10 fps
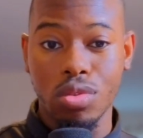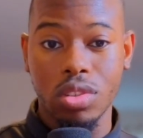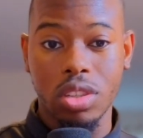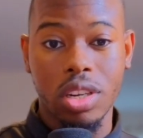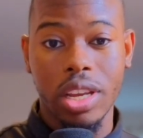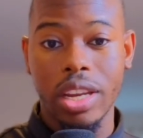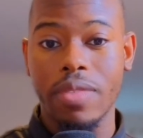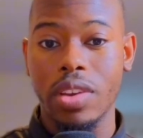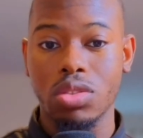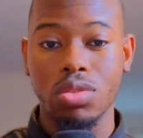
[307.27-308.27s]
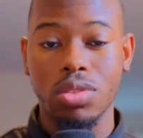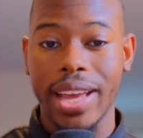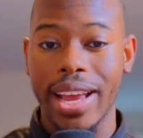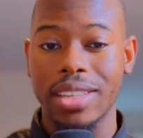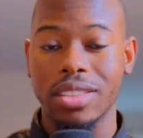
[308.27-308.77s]
You're the individual who's
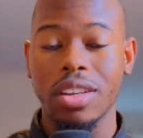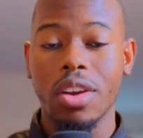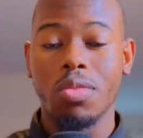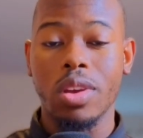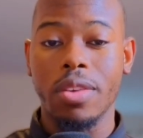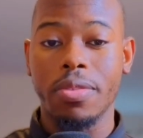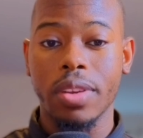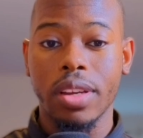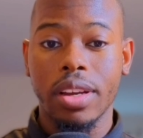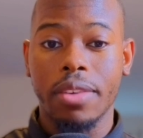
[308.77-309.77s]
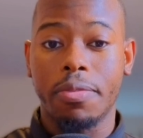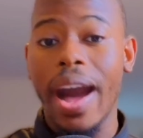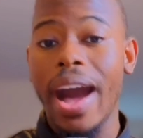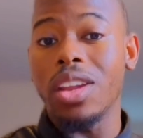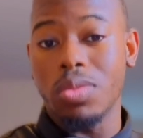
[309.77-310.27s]
tasked with
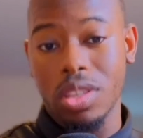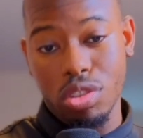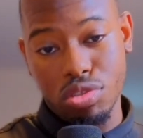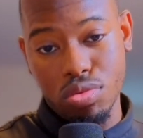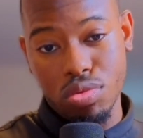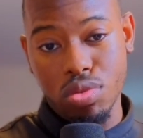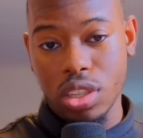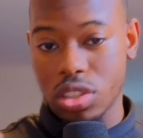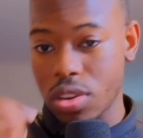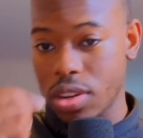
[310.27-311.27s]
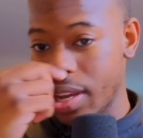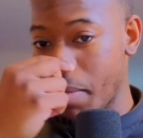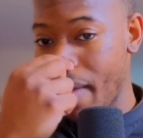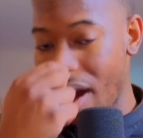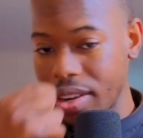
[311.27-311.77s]
following those rules. And so the thing
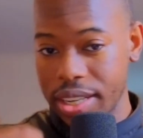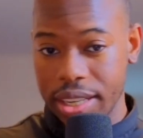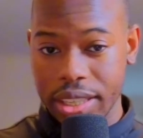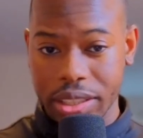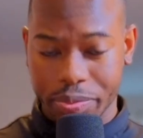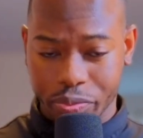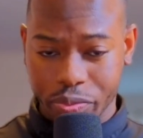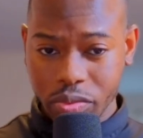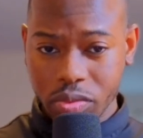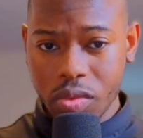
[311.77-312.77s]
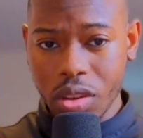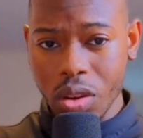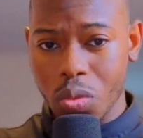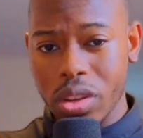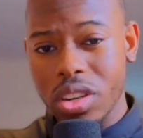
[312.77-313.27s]
about it is,
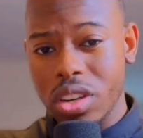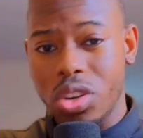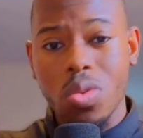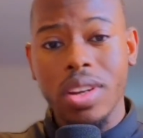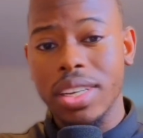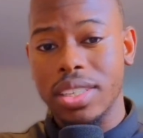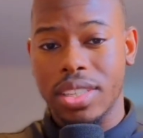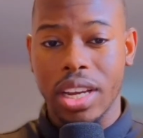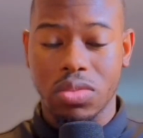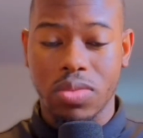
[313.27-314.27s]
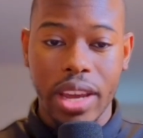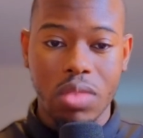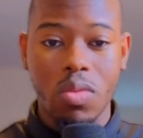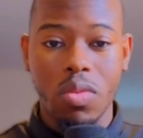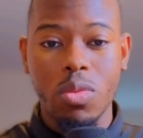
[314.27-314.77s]
when you're doing these things right and when
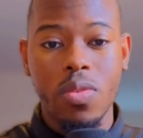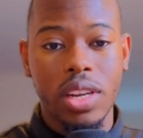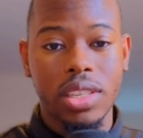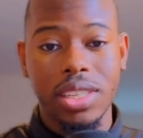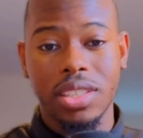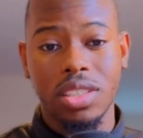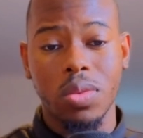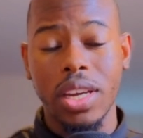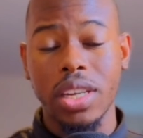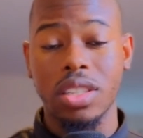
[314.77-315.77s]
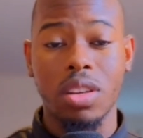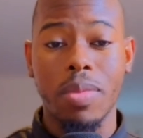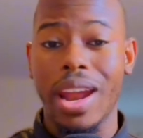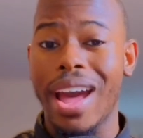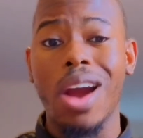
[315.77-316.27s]
we're moving into these situations, no matter
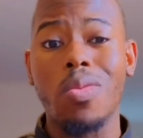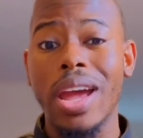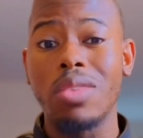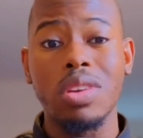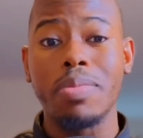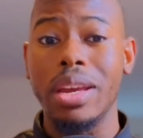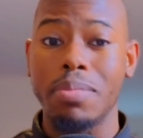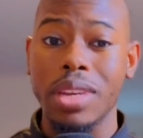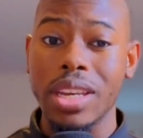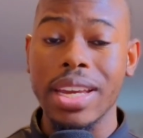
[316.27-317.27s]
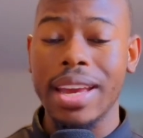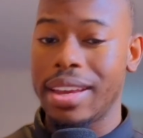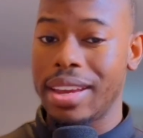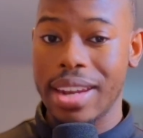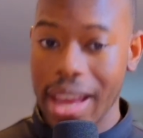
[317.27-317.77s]
how right we may be,
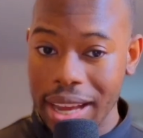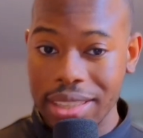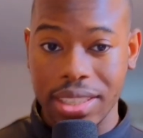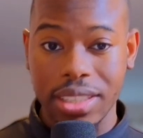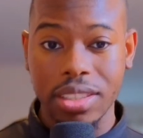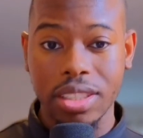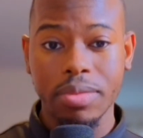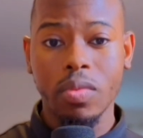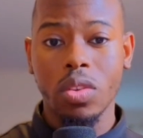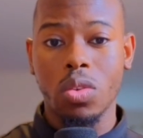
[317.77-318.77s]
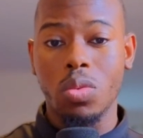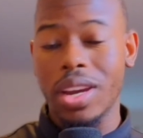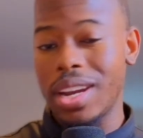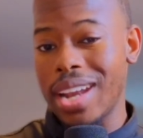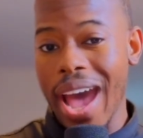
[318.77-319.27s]
in essence, we are
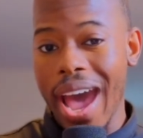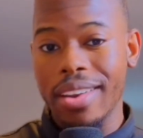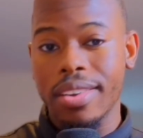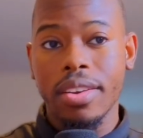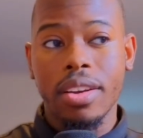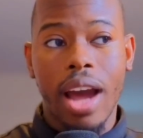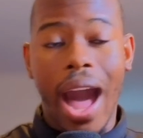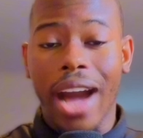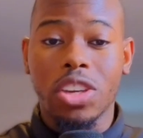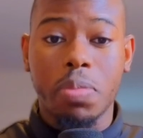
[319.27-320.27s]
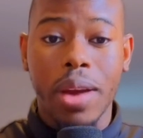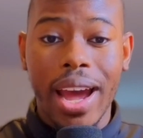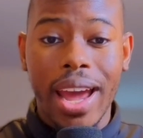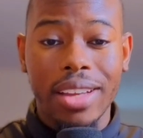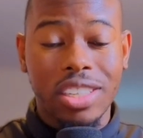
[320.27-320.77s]
not
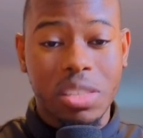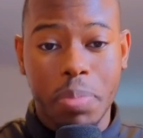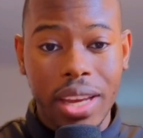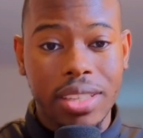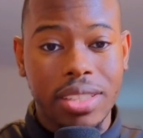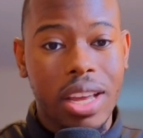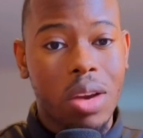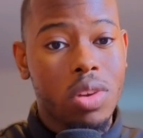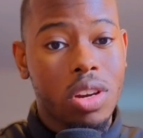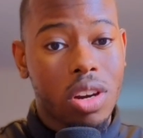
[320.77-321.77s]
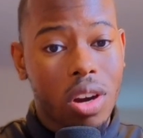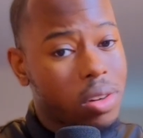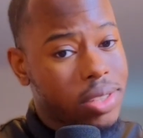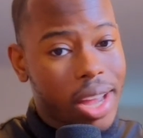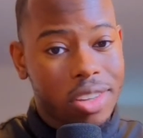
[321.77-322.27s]
occupying the space that we are called to
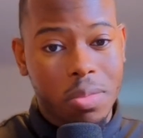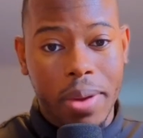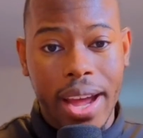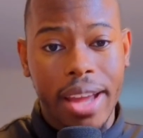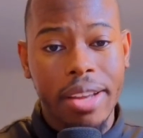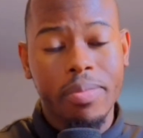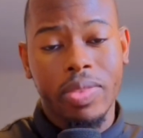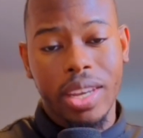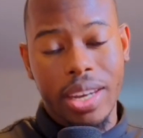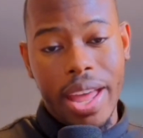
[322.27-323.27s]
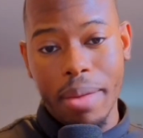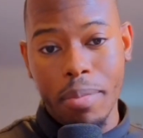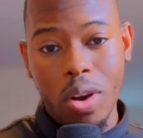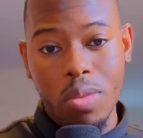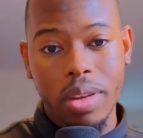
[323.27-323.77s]
occupy in that
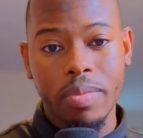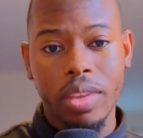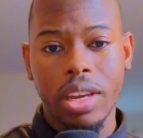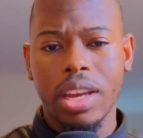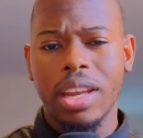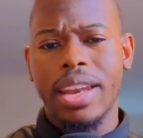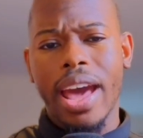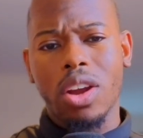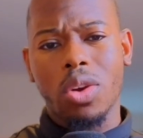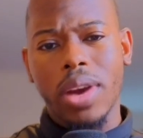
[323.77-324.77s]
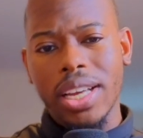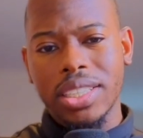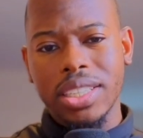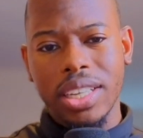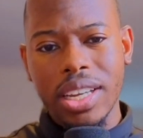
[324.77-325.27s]
moment. Now, the
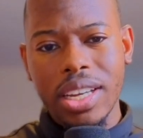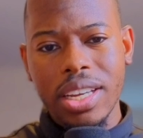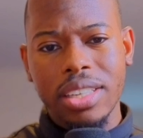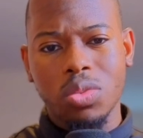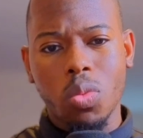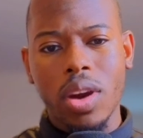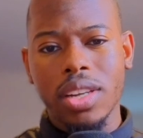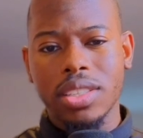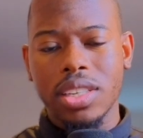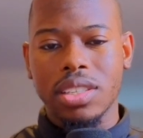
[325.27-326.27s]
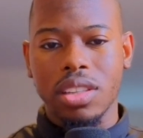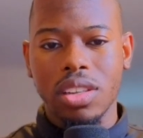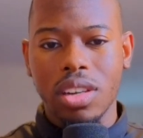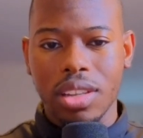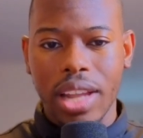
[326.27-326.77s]
question is, what does this look
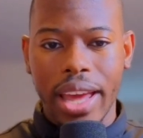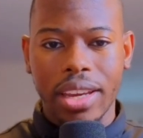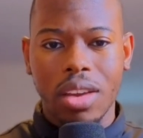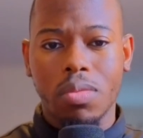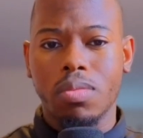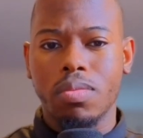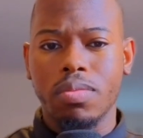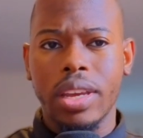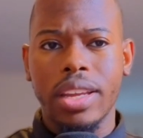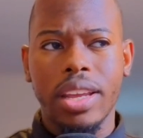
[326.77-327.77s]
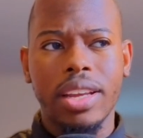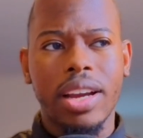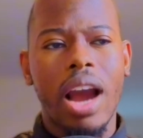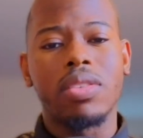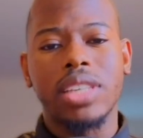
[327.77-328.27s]
like in
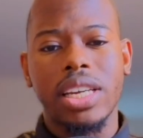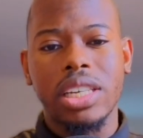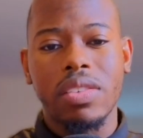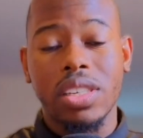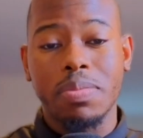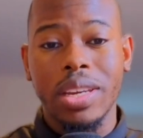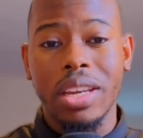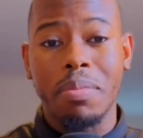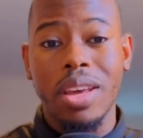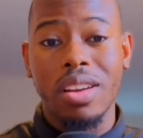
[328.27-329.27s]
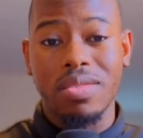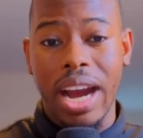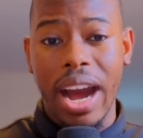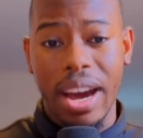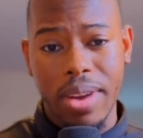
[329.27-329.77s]
conversation of us being men of
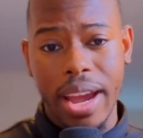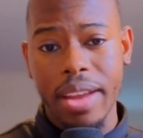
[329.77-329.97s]
God, right?